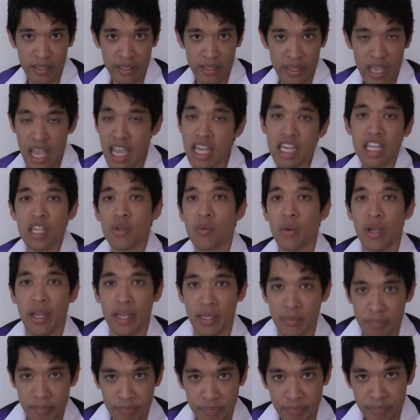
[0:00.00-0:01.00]
Anyway,
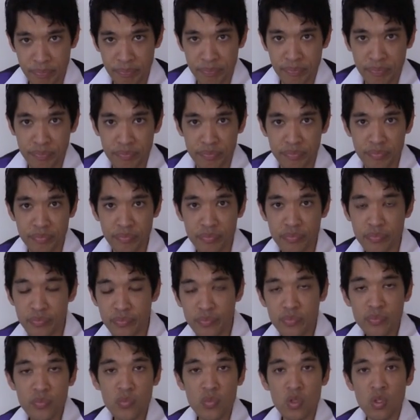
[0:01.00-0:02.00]

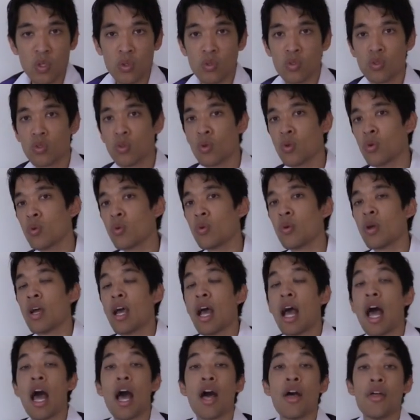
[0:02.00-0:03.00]
so
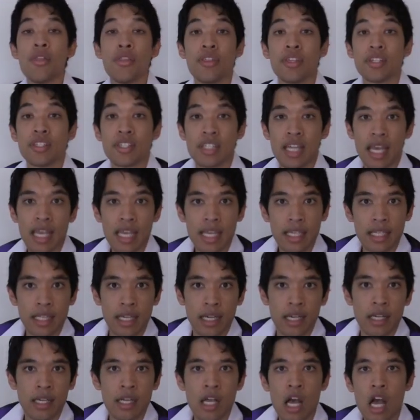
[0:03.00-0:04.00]
the
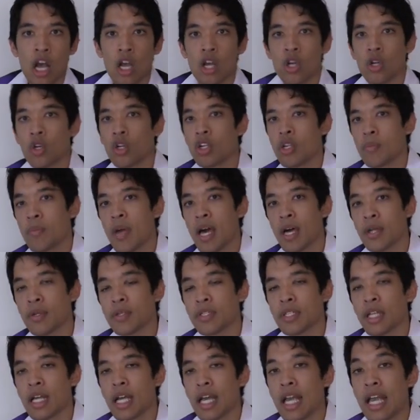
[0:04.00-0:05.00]
tailor got about
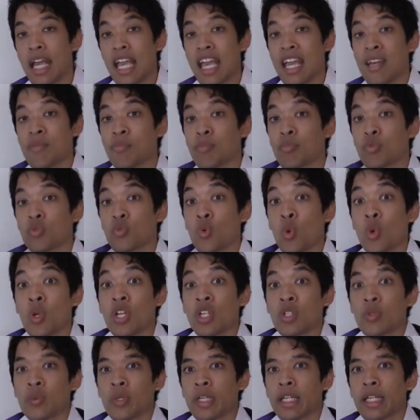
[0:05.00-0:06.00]

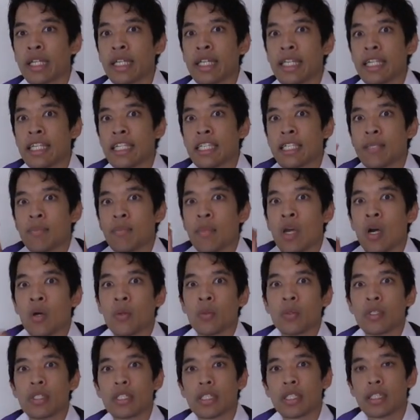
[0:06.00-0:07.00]
embroidering his
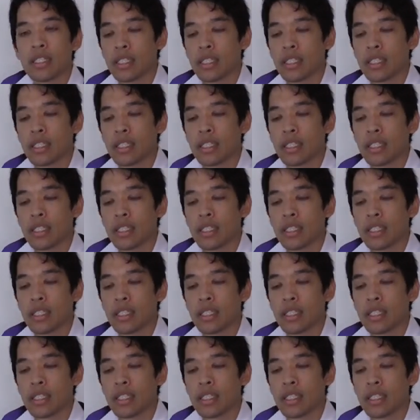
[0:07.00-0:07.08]
belt.